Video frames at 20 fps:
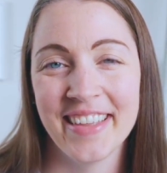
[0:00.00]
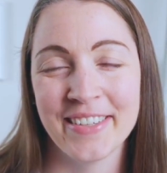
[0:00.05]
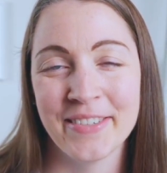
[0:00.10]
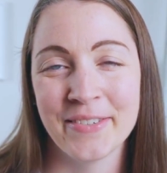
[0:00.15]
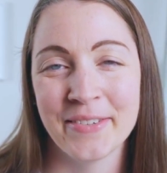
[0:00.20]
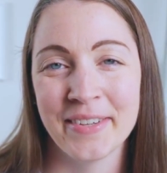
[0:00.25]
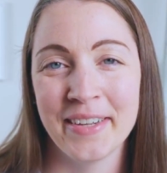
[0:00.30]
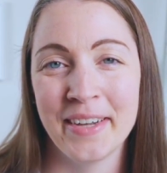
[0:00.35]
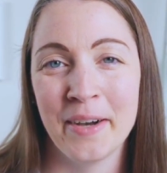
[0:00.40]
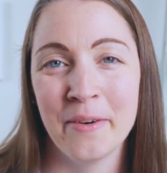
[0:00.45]

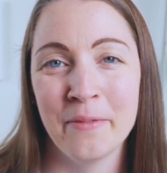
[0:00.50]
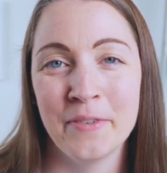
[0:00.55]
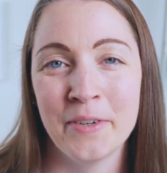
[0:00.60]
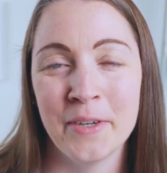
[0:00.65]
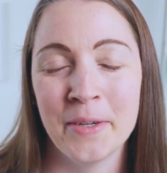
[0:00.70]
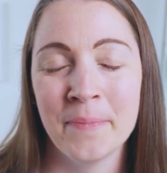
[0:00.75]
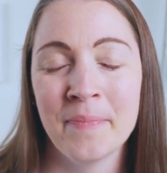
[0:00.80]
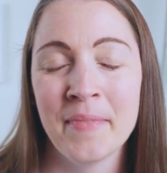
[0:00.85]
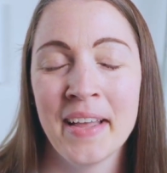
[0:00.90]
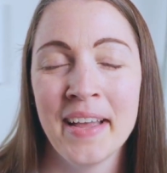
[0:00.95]
that's really
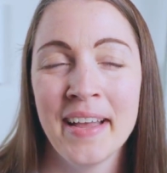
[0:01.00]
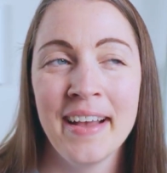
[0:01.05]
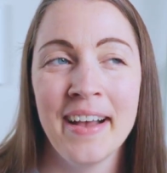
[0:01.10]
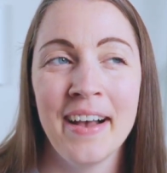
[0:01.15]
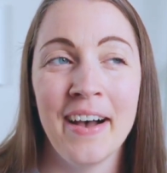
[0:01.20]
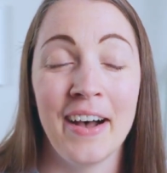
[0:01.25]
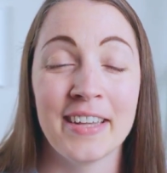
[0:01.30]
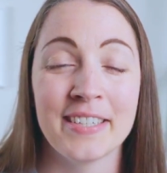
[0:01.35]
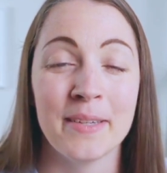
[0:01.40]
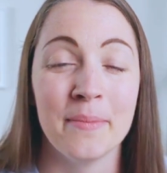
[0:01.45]
helpful.
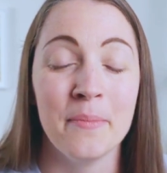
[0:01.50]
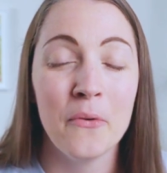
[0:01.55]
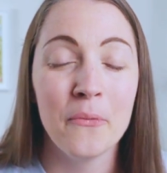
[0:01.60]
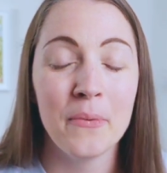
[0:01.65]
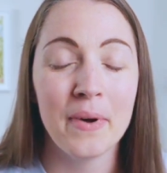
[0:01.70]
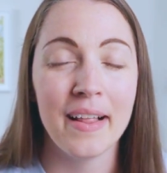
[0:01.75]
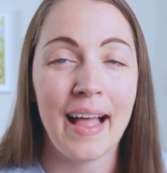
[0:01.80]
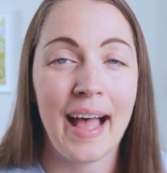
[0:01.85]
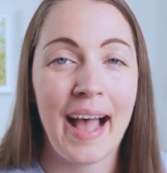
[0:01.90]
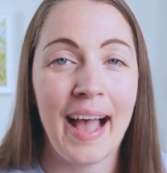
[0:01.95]
Awesome.
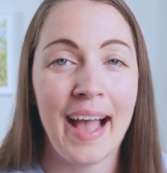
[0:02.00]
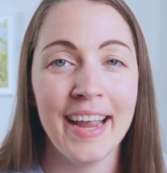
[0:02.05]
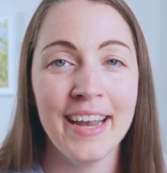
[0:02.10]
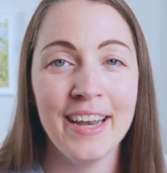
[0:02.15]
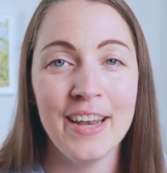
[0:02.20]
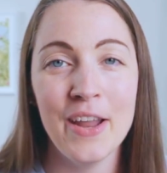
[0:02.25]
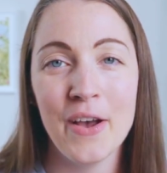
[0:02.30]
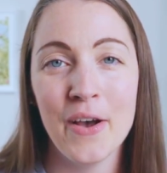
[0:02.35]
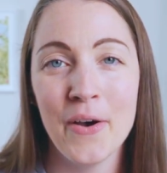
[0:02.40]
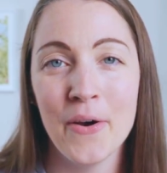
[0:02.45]
Well, I
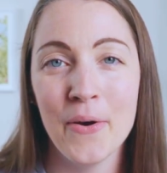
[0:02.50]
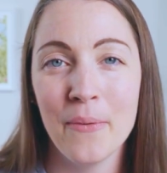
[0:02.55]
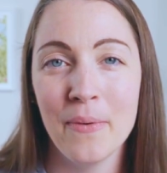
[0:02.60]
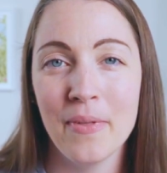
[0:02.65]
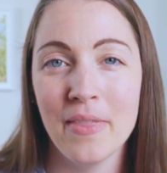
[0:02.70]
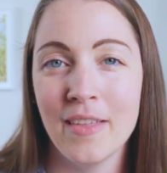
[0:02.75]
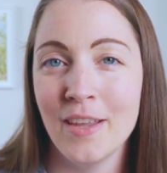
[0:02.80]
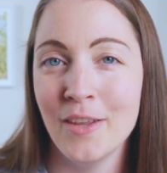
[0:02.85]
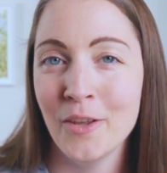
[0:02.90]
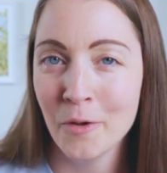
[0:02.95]
know
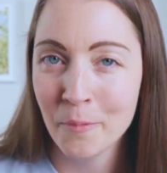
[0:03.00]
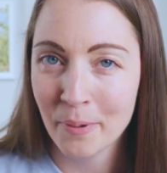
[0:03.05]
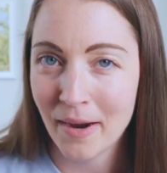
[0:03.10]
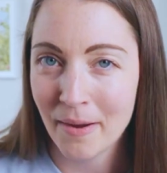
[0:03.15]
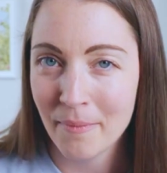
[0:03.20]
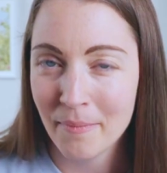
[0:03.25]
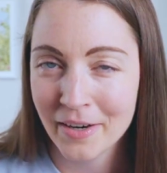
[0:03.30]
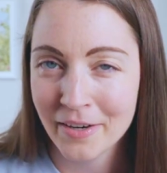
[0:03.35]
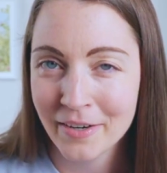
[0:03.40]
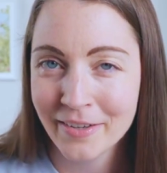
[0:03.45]
that you
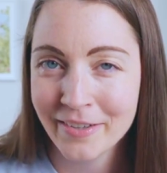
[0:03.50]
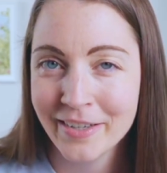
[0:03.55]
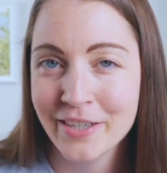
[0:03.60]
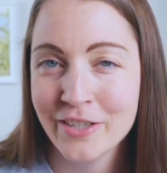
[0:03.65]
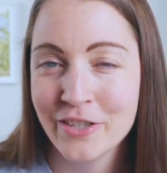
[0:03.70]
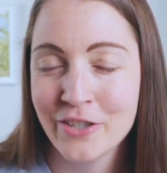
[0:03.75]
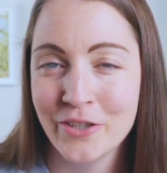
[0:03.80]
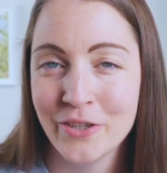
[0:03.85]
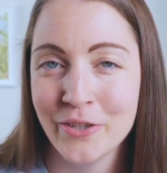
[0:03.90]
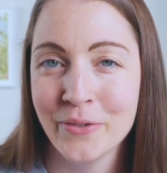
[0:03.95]
primarily
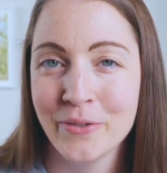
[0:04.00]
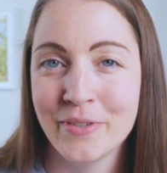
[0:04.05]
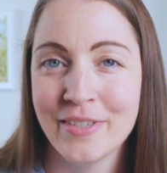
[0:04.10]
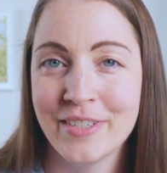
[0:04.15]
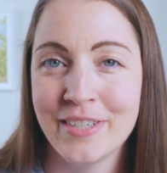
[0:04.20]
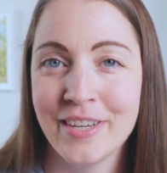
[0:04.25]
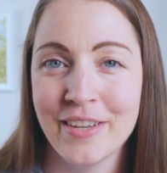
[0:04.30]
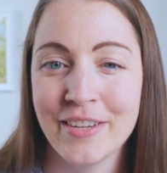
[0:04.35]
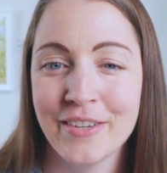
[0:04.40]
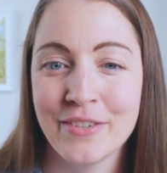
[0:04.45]

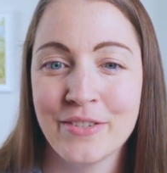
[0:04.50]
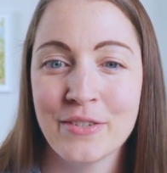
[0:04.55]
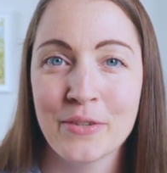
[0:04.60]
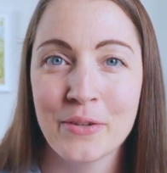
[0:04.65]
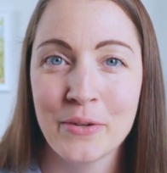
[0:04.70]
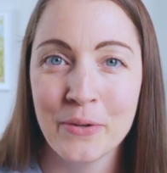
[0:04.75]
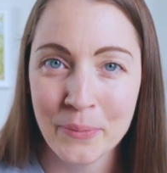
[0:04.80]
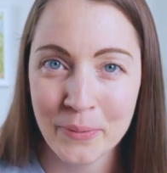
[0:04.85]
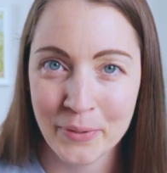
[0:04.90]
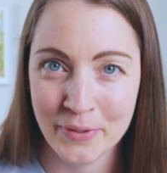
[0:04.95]
shoot
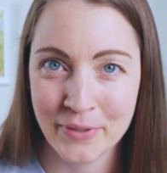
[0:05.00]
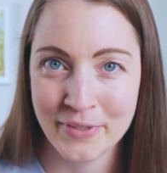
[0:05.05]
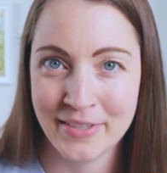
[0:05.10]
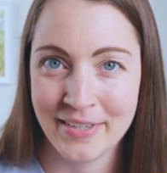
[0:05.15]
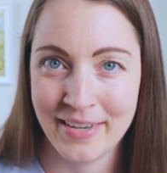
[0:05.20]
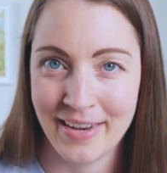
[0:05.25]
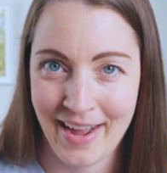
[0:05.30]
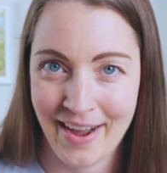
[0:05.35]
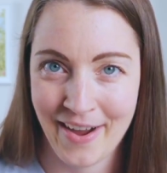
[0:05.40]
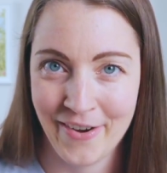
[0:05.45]

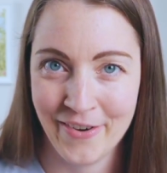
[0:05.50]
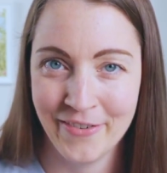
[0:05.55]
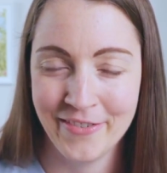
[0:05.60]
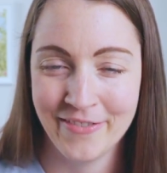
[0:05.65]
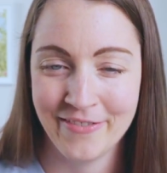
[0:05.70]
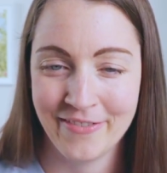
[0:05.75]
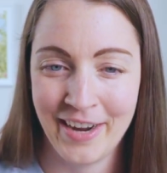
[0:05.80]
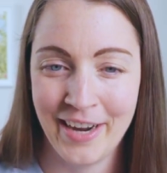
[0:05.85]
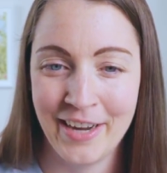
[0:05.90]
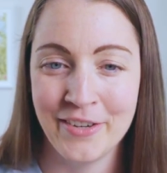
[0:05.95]
schools
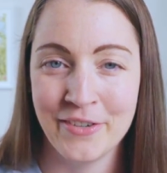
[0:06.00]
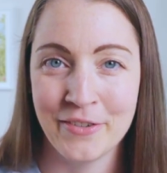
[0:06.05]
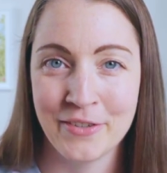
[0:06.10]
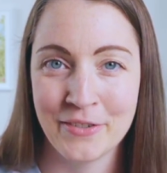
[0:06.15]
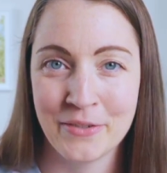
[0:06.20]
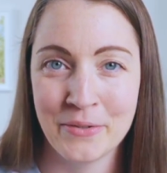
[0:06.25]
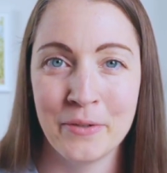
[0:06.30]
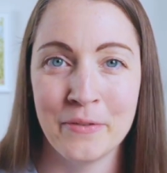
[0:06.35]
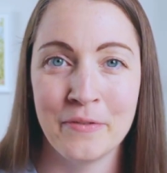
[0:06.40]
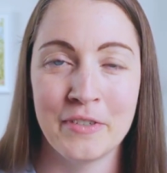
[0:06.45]
now, right? Doing
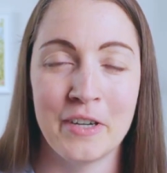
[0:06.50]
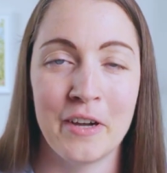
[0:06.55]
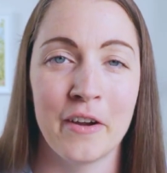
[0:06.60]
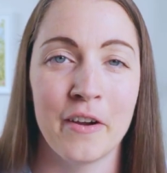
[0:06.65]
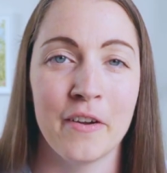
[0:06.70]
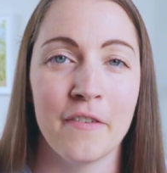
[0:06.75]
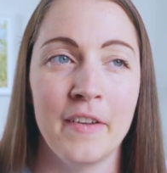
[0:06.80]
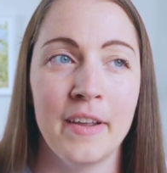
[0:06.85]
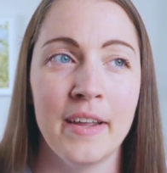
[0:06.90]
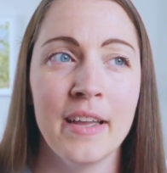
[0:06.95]
school
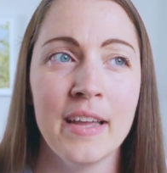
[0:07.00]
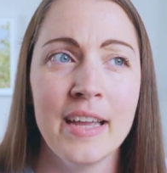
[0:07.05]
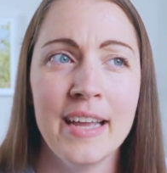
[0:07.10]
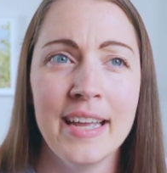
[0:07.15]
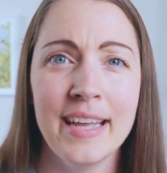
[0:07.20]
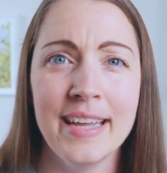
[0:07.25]
photography.